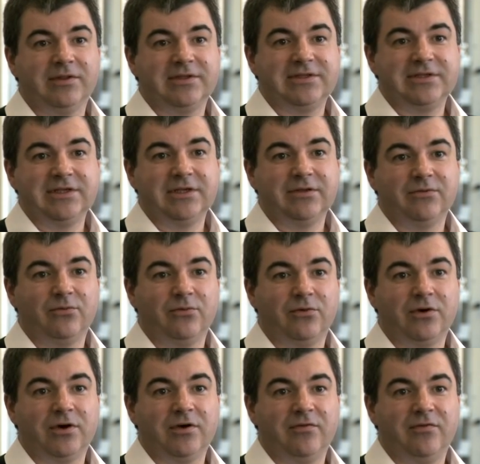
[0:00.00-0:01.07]
on the scene
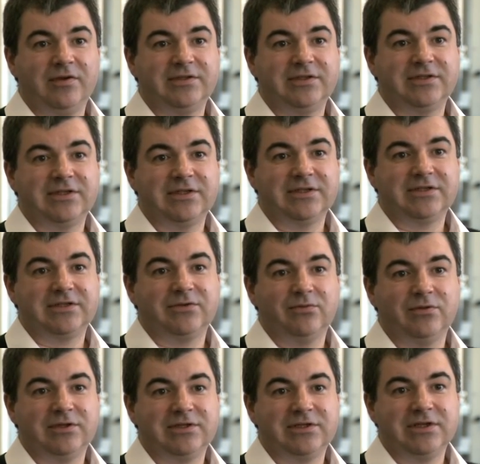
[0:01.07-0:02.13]
were
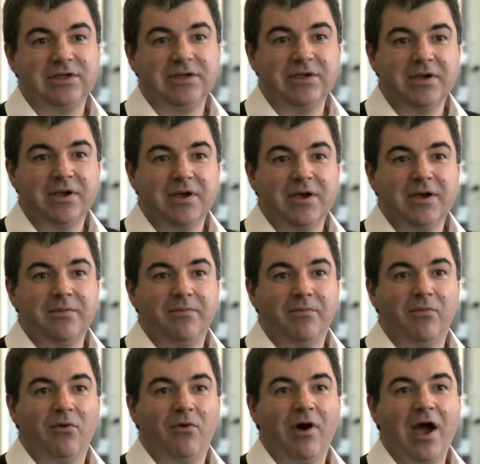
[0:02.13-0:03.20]
physicists, we see
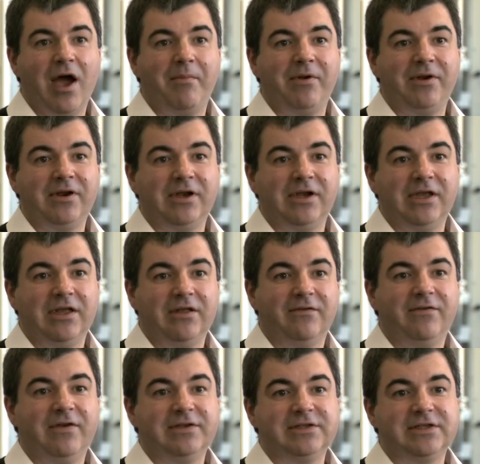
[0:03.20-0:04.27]
more happening
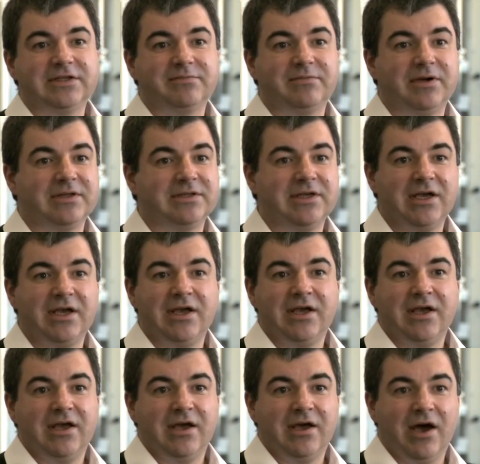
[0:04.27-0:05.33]
in physics, but
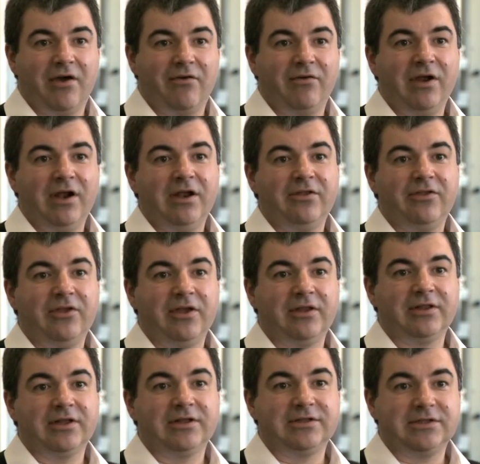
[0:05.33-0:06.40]
I really
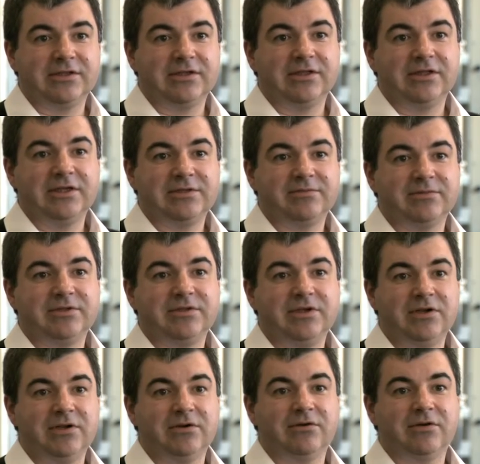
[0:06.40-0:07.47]
think that this
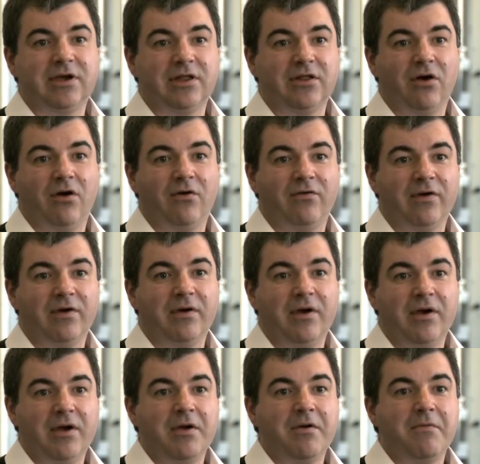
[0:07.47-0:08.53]
material can offer
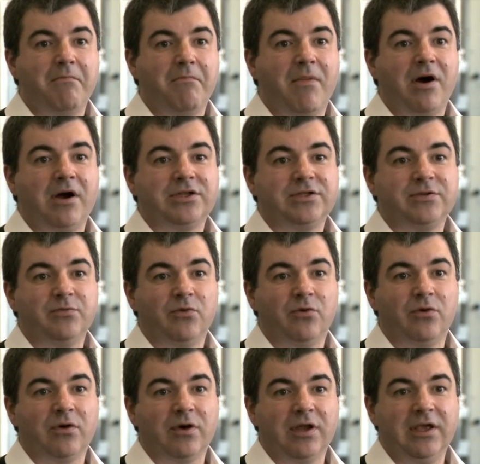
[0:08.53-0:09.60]
much
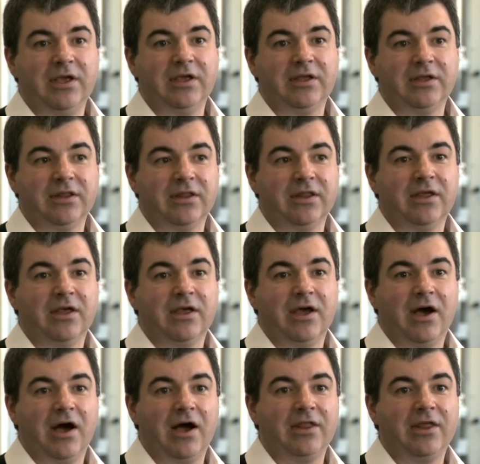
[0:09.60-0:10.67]
more in
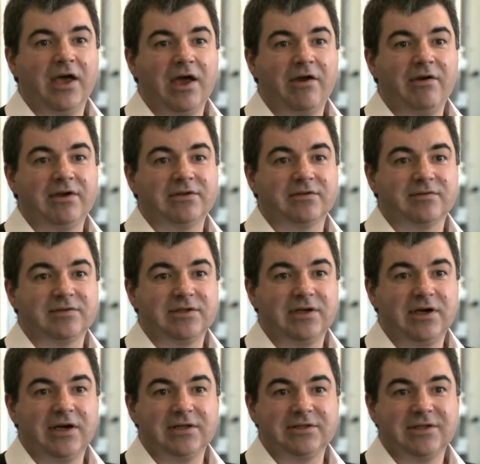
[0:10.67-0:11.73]
other areas of
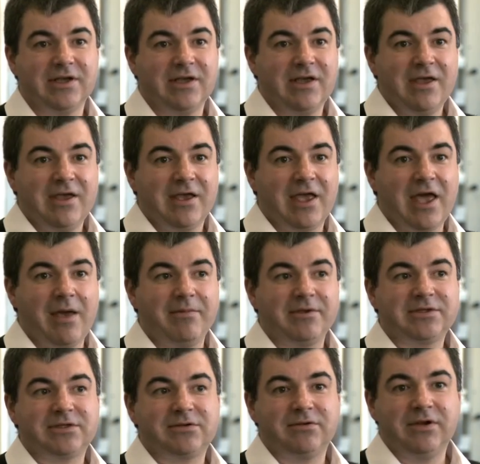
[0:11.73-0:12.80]
science.
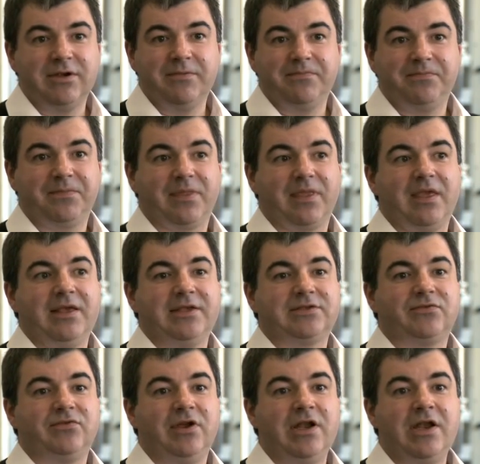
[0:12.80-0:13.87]
Chemistry
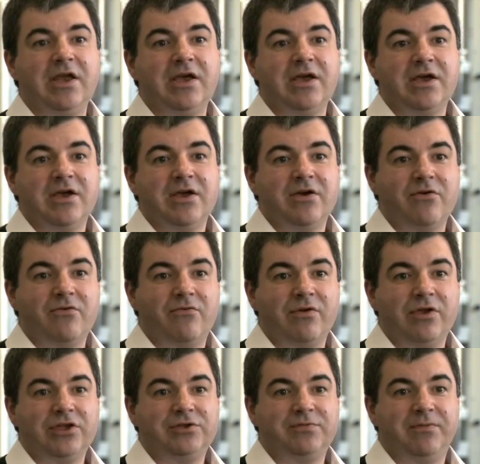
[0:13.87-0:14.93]
is really
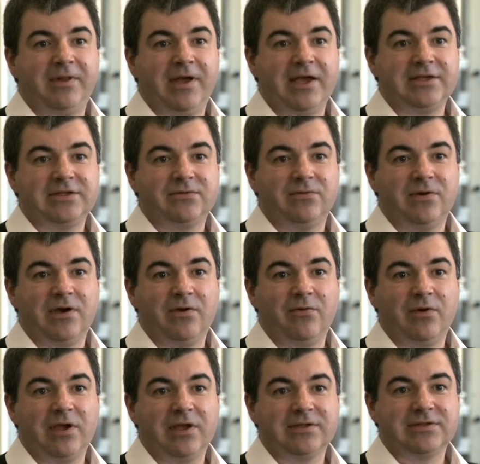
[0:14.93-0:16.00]
rich place where
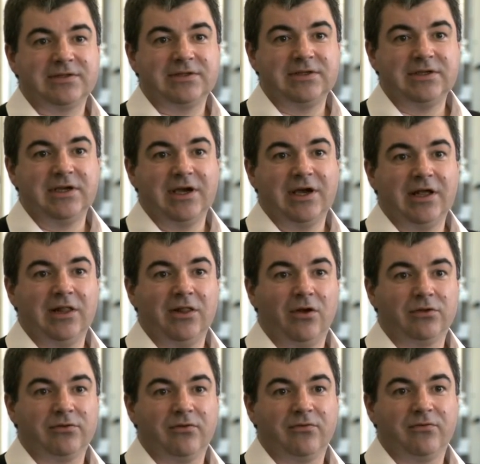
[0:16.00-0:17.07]
we can see a
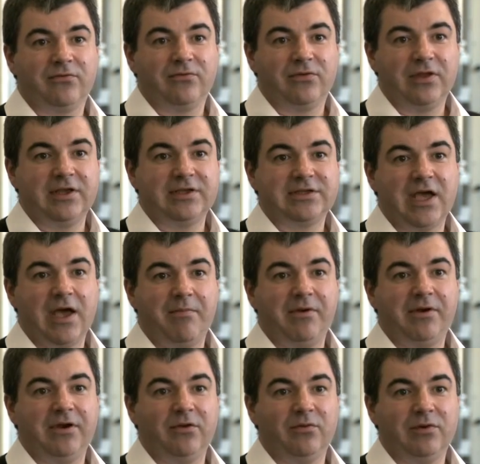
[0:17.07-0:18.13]
lot of things
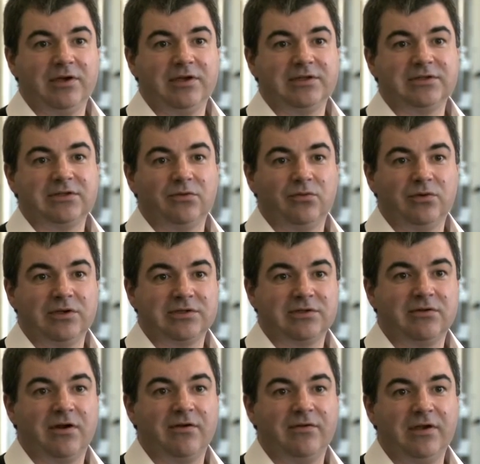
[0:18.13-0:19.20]
happening with,
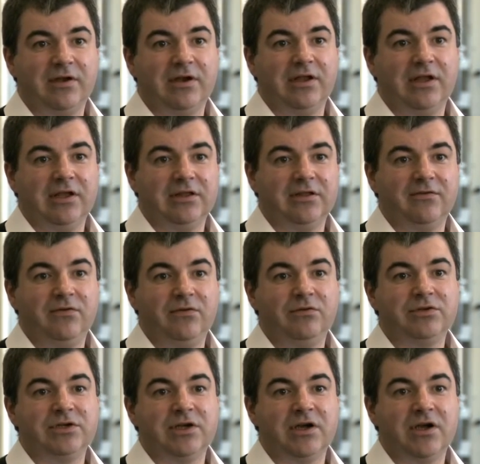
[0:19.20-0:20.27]
with graphene in the
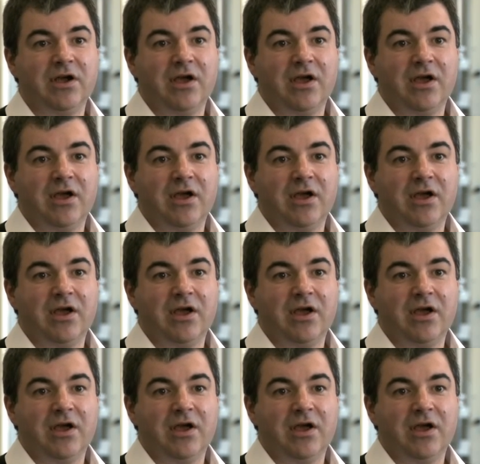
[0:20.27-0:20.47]
future.